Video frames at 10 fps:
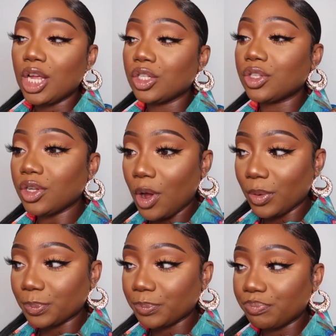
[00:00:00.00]
so
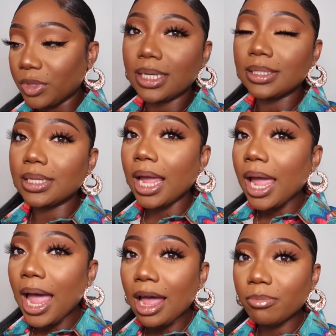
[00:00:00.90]
today
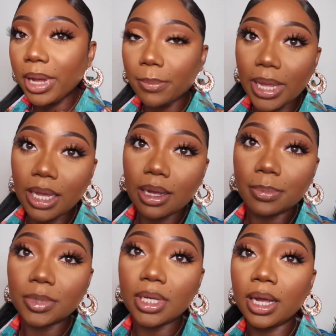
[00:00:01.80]
i have my makeup
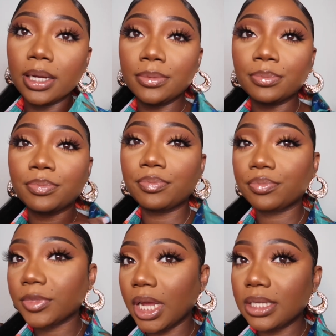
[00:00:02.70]
done
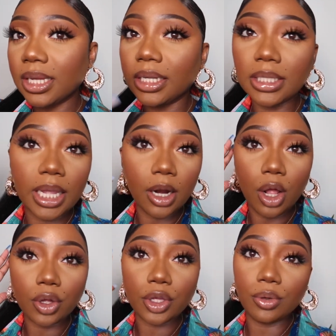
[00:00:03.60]
i decided to get
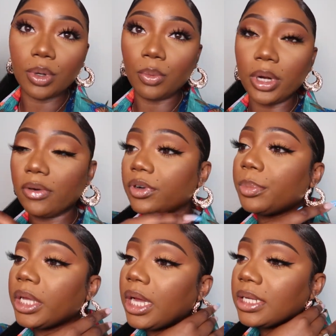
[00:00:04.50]
all cute and whatever
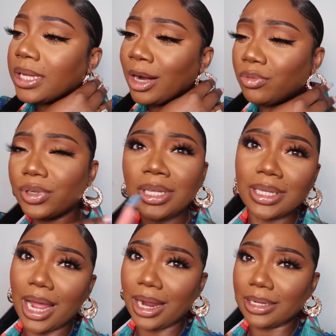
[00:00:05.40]
because i
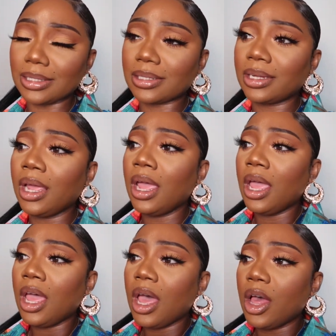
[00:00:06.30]
realized
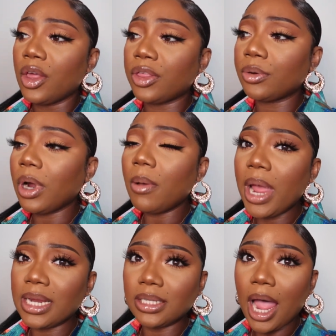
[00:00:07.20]
throughout
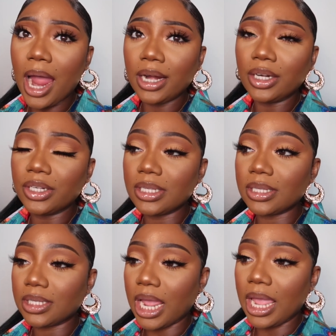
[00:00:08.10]
my entire
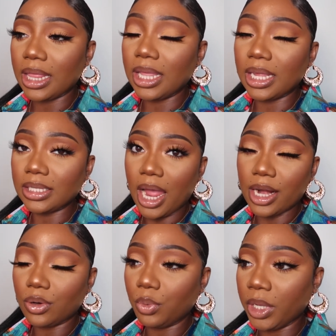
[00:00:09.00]
stay the
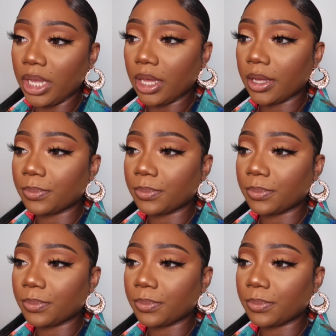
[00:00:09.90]
entire week